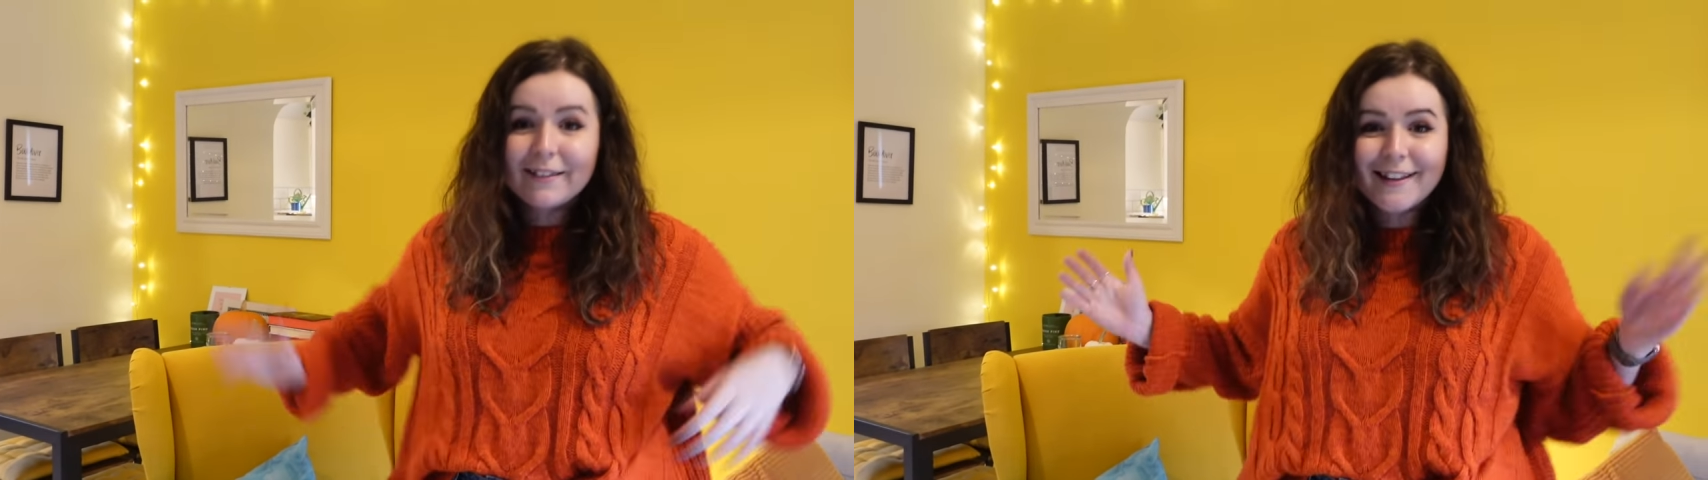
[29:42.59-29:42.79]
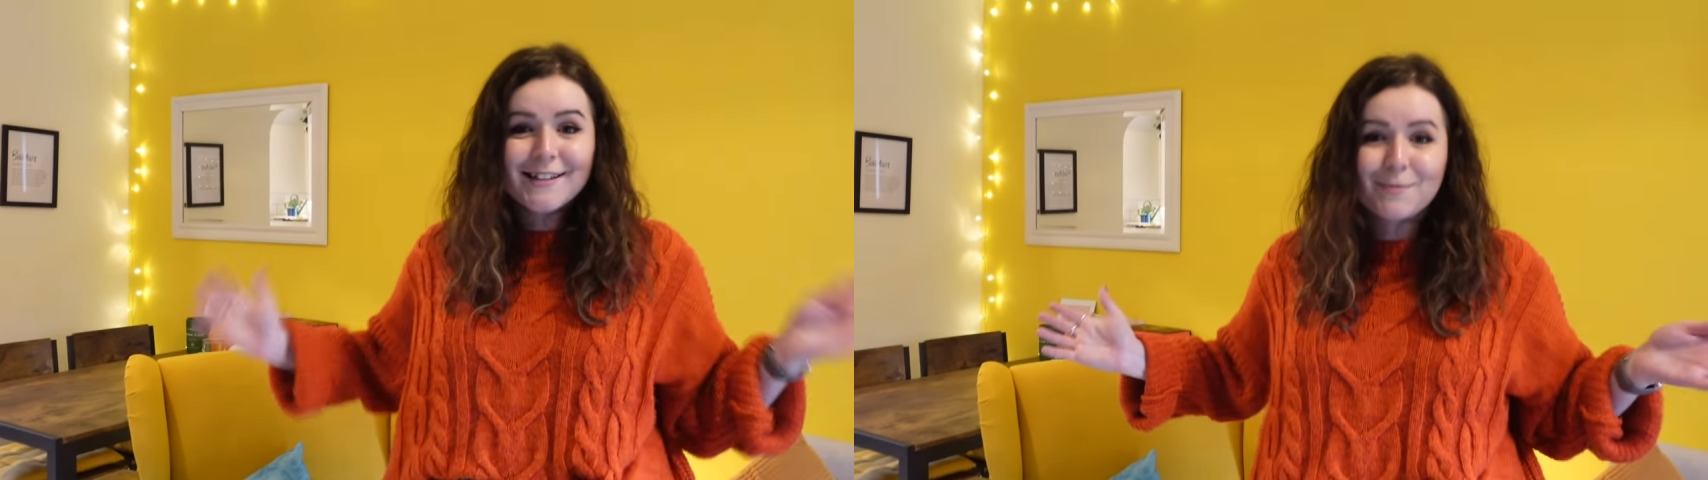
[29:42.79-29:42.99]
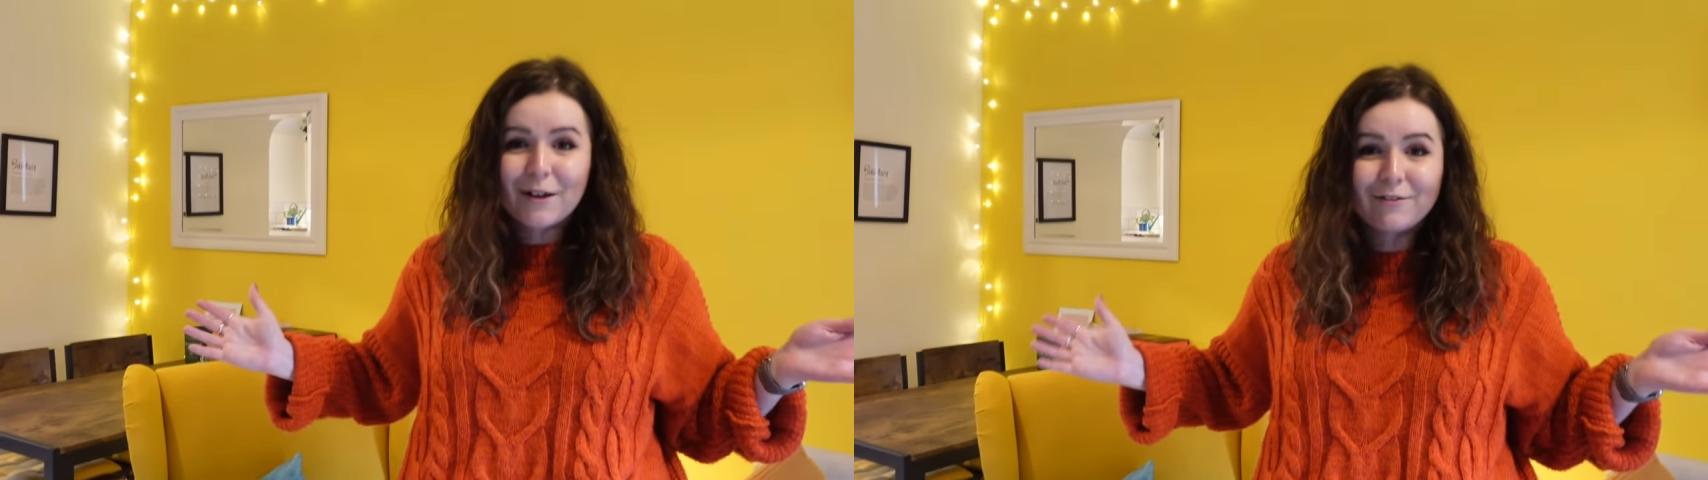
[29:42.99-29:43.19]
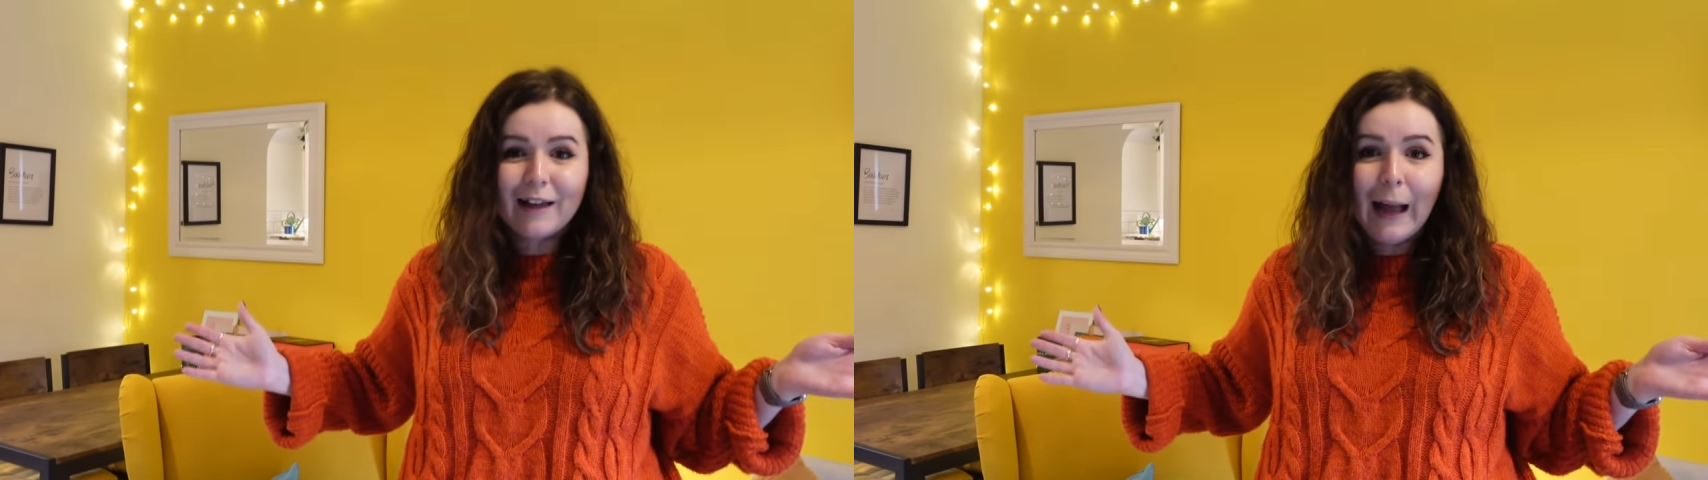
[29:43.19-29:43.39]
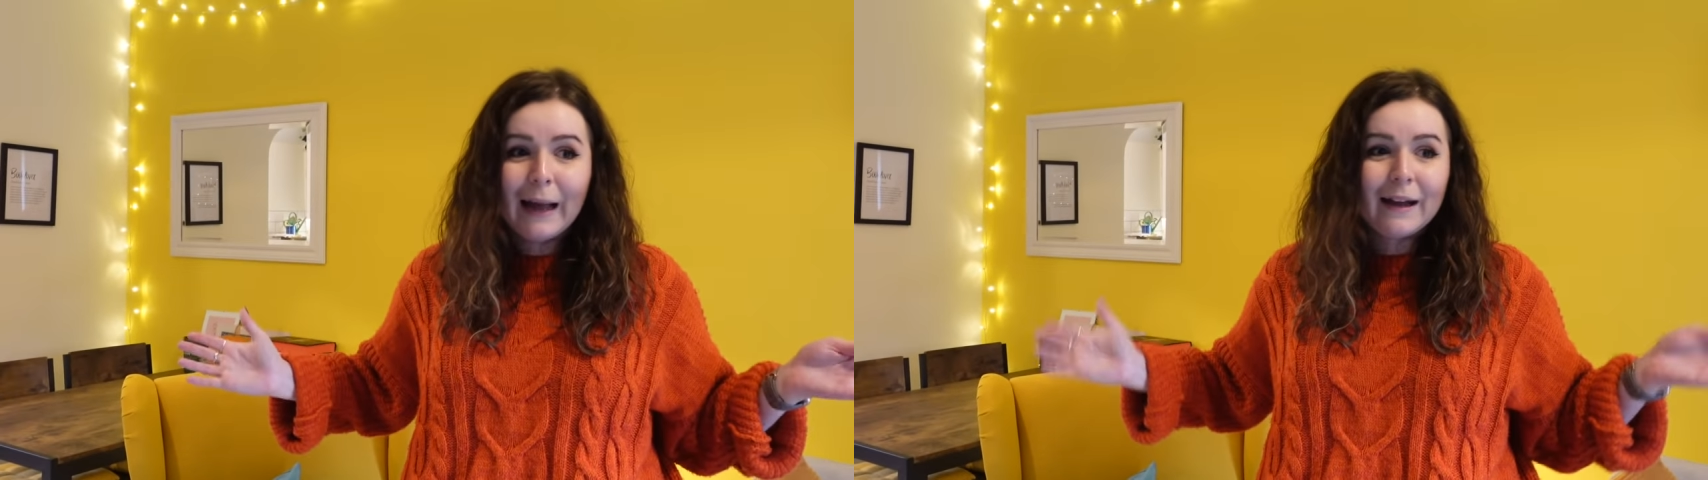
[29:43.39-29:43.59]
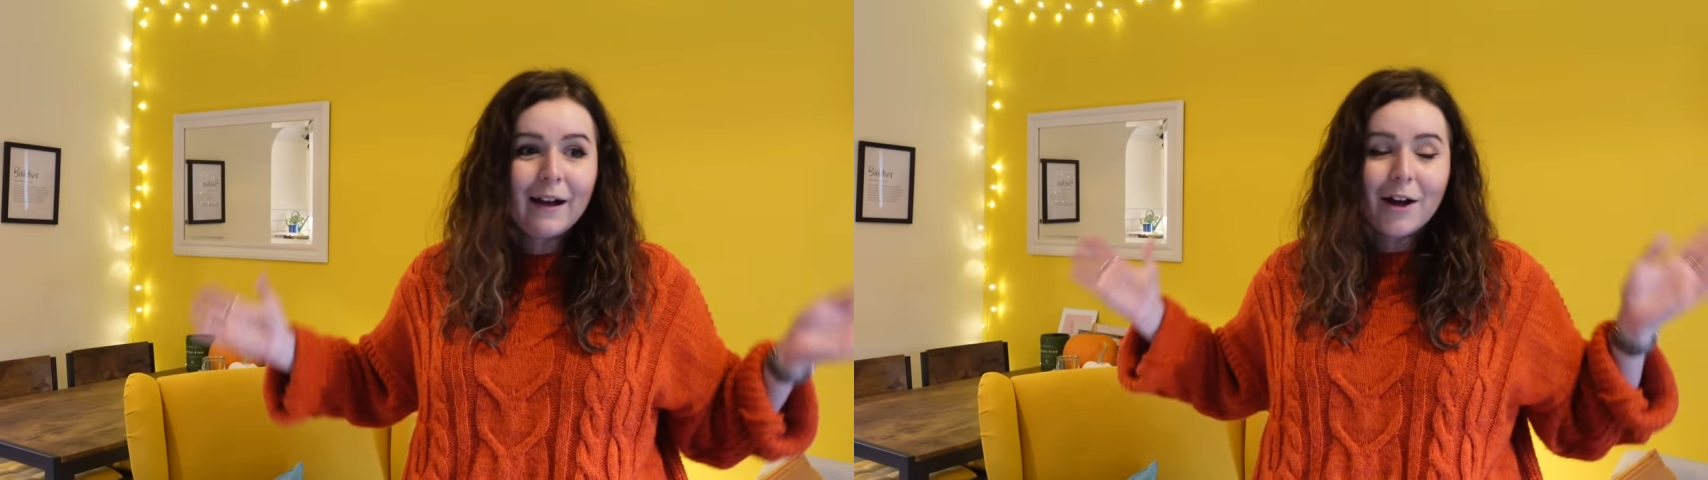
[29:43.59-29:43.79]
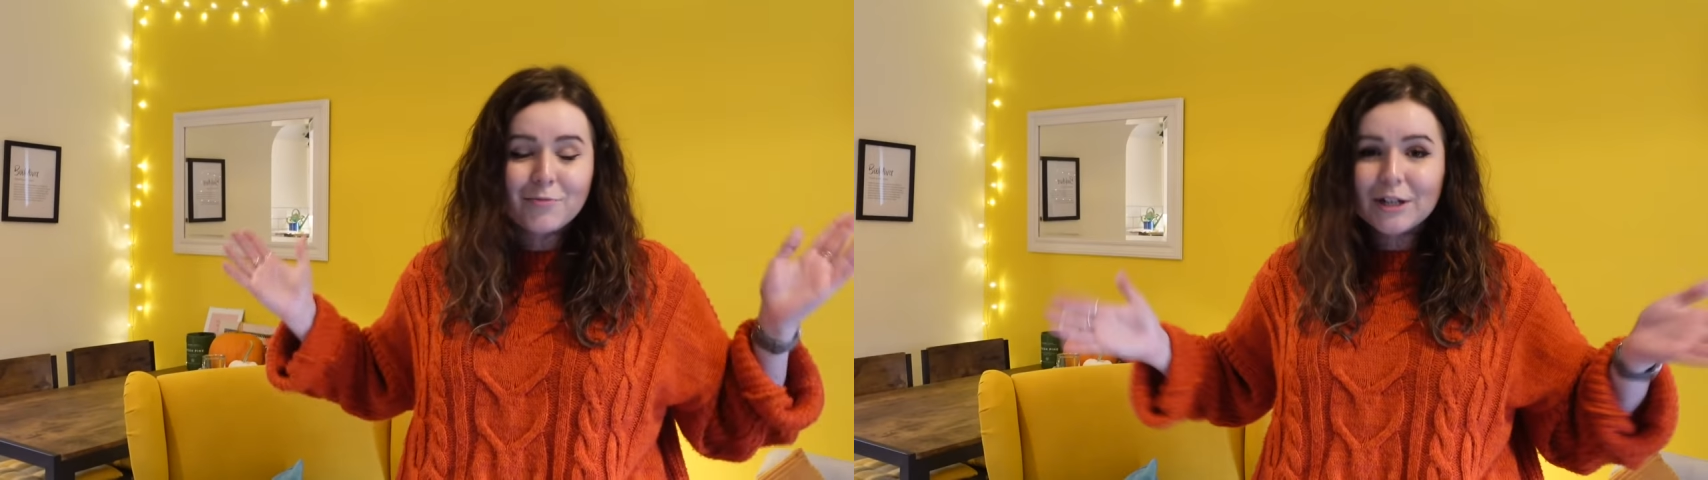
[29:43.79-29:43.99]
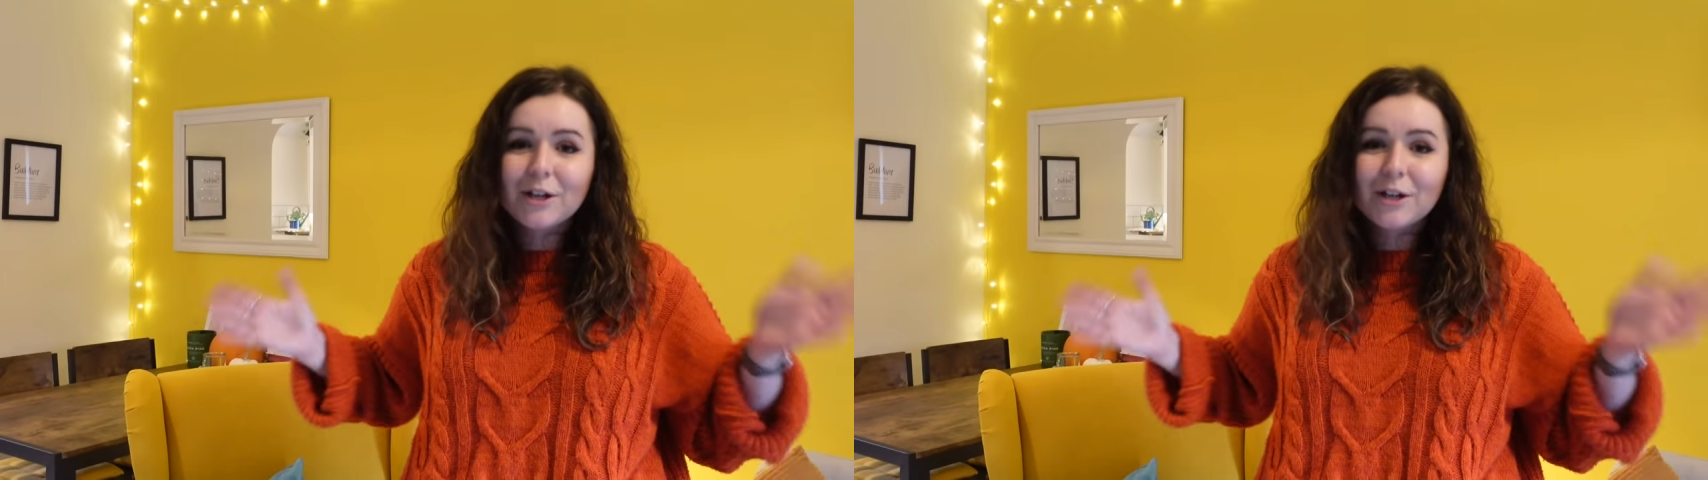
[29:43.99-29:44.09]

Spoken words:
This is my flat. I really